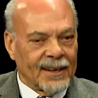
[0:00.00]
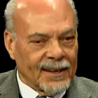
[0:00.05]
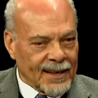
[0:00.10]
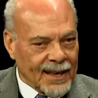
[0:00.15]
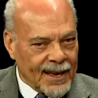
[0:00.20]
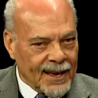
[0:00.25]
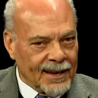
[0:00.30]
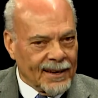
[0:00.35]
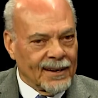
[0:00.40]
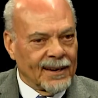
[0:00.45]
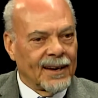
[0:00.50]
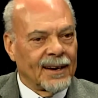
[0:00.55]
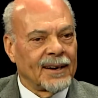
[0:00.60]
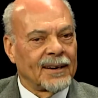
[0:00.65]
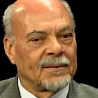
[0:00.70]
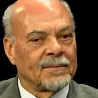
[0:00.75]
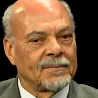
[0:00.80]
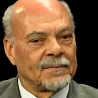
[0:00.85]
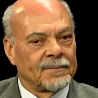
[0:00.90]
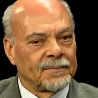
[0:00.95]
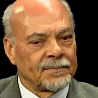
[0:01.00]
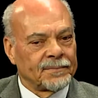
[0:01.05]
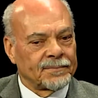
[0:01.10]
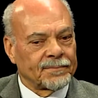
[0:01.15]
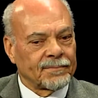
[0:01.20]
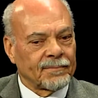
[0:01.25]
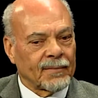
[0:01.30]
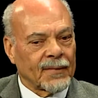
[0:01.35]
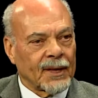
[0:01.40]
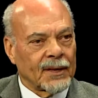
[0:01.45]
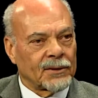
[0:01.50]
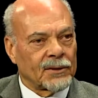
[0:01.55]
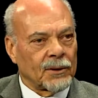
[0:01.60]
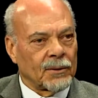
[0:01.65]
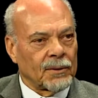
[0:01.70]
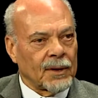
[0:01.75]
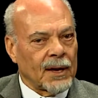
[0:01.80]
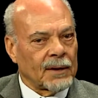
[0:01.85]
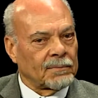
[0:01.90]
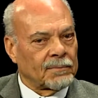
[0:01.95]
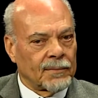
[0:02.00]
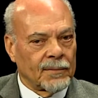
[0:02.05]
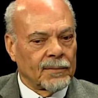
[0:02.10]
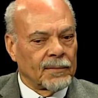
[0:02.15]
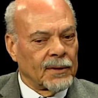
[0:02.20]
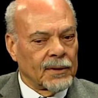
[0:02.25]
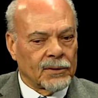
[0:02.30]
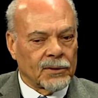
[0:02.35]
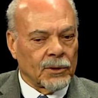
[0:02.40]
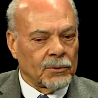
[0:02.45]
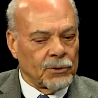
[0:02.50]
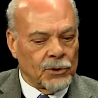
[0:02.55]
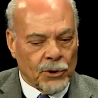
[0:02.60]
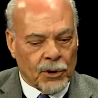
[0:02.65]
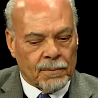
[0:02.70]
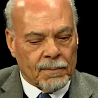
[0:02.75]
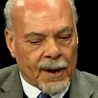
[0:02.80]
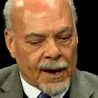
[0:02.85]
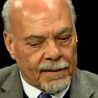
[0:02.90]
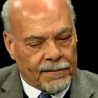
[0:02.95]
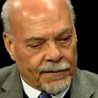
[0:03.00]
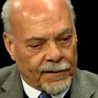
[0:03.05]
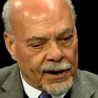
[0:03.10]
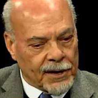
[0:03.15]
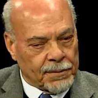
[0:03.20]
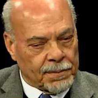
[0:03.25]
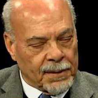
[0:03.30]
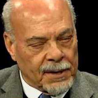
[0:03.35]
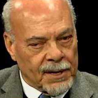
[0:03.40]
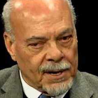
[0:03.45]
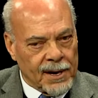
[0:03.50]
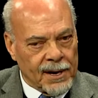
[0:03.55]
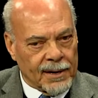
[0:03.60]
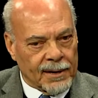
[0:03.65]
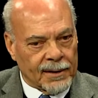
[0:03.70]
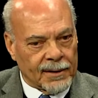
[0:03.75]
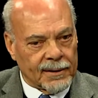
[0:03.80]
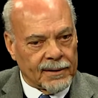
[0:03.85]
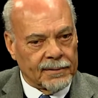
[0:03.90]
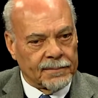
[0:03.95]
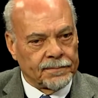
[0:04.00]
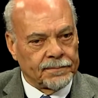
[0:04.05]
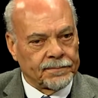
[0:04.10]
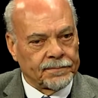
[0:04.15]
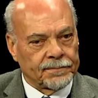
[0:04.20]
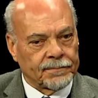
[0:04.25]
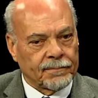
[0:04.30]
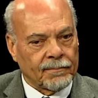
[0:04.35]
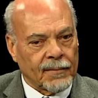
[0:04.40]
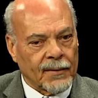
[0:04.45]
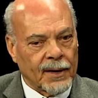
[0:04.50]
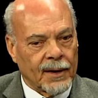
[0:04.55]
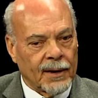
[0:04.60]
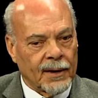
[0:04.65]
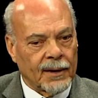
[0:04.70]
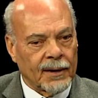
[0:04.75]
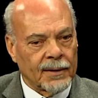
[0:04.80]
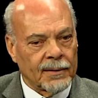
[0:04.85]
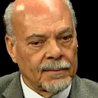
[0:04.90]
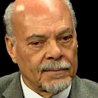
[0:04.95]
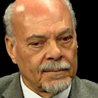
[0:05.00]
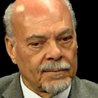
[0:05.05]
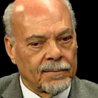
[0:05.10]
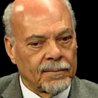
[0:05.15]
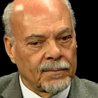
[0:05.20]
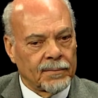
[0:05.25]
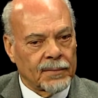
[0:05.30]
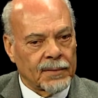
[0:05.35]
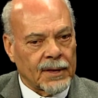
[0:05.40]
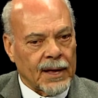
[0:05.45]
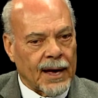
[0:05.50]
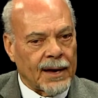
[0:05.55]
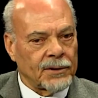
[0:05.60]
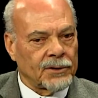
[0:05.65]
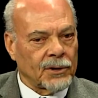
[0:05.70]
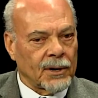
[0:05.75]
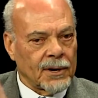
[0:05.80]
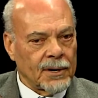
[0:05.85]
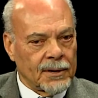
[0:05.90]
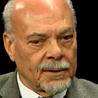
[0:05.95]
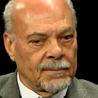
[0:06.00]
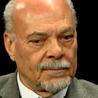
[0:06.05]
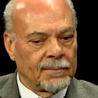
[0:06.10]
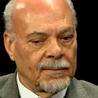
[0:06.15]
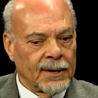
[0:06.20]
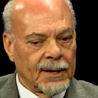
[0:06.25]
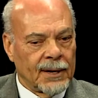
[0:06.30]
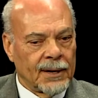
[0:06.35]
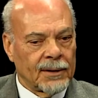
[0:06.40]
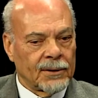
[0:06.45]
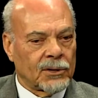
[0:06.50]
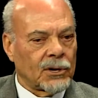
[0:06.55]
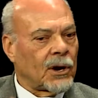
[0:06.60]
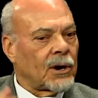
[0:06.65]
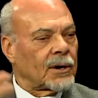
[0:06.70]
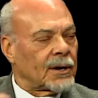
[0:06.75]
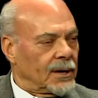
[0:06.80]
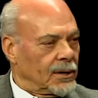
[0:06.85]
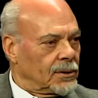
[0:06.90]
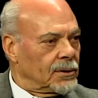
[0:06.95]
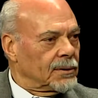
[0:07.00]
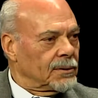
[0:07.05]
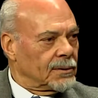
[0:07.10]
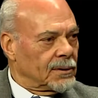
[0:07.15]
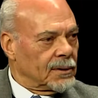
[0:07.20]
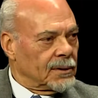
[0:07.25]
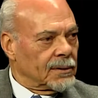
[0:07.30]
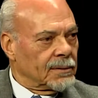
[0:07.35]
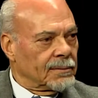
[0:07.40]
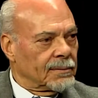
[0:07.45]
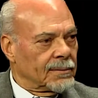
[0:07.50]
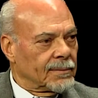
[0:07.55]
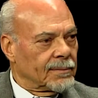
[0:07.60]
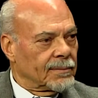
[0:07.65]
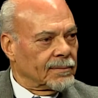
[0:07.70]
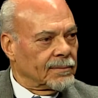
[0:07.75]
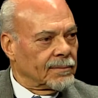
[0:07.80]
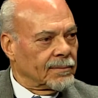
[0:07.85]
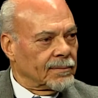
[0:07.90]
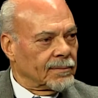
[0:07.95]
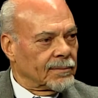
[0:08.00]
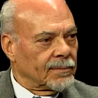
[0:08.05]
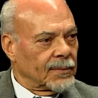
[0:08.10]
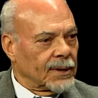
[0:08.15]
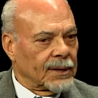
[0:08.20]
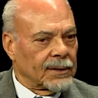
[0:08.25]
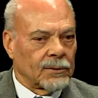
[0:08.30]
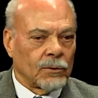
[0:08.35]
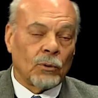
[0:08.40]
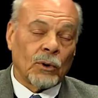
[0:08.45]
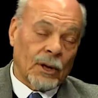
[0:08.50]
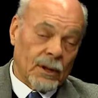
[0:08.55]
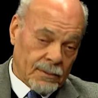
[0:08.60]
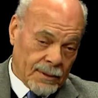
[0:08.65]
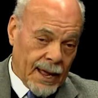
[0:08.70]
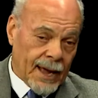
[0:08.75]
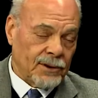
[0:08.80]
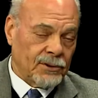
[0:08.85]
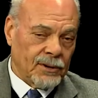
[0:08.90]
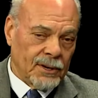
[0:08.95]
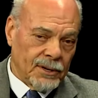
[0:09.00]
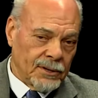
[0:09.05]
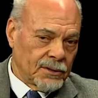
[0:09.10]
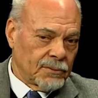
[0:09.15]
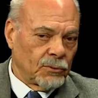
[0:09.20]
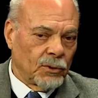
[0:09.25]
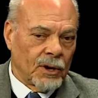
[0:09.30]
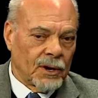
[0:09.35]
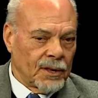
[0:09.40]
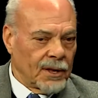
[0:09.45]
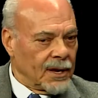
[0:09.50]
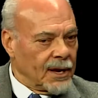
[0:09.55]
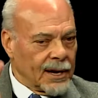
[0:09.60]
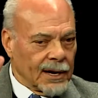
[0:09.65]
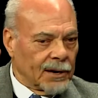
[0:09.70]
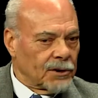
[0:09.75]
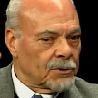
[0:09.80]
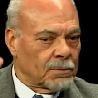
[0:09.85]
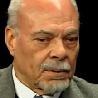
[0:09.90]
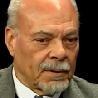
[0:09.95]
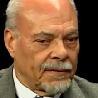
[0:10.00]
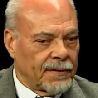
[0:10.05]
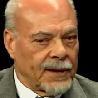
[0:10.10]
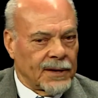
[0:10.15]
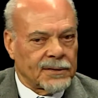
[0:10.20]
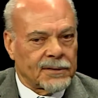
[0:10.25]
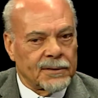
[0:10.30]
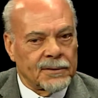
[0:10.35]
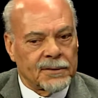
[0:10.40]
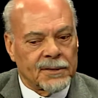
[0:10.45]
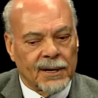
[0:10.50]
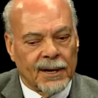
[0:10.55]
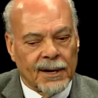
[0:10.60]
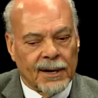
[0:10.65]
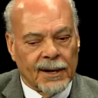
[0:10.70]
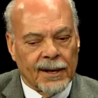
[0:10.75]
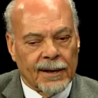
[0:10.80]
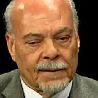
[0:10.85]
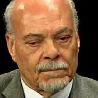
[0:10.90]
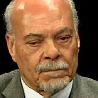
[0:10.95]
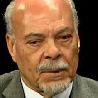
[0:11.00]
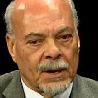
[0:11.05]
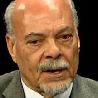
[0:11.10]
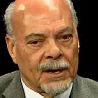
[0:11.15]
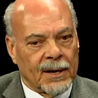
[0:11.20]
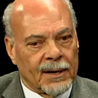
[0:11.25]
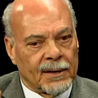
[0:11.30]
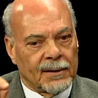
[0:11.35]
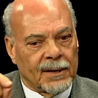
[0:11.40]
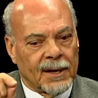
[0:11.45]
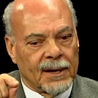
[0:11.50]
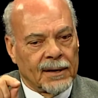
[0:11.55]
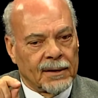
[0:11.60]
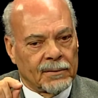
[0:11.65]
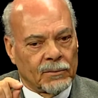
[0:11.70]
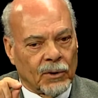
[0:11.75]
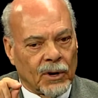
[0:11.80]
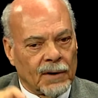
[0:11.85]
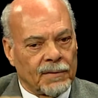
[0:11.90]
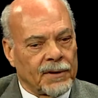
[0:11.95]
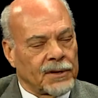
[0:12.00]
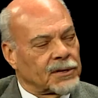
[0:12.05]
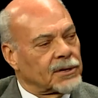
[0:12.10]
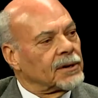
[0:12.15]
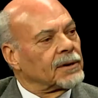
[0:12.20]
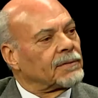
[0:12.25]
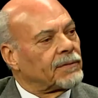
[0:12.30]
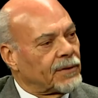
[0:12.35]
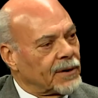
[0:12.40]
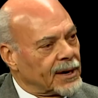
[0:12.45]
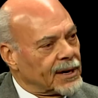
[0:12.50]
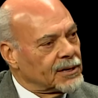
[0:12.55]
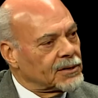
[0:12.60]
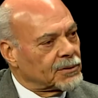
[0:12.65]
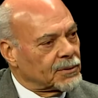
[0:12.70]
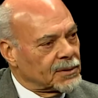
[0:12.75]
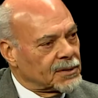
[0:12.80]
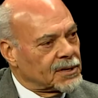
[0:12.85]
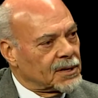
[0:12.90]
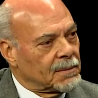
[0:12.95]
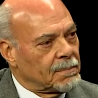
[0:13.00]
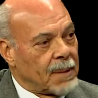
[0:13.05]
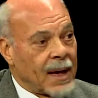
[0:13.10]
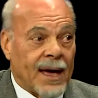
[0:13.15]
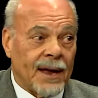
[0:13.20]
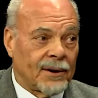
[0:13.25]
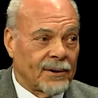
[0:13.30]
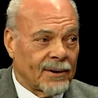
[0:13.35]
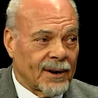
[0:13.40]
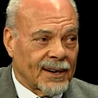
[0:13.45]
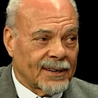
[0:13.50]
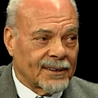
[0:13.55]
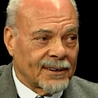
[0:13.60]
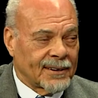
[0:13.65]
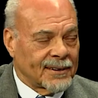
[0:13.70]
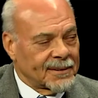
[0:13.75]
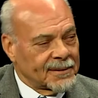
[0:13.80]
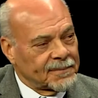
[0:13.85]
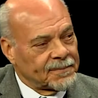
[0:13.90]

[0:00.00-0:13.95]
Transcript: And so during my freshman year, I started talking to actually he was one of the English professors, but one of his good friends was the band director.